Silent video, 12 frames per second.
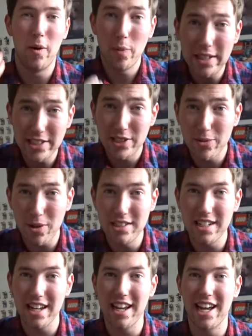Winter
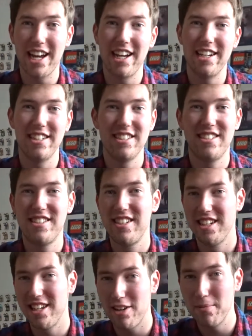
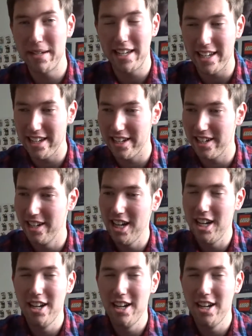Wonderland. I'll be here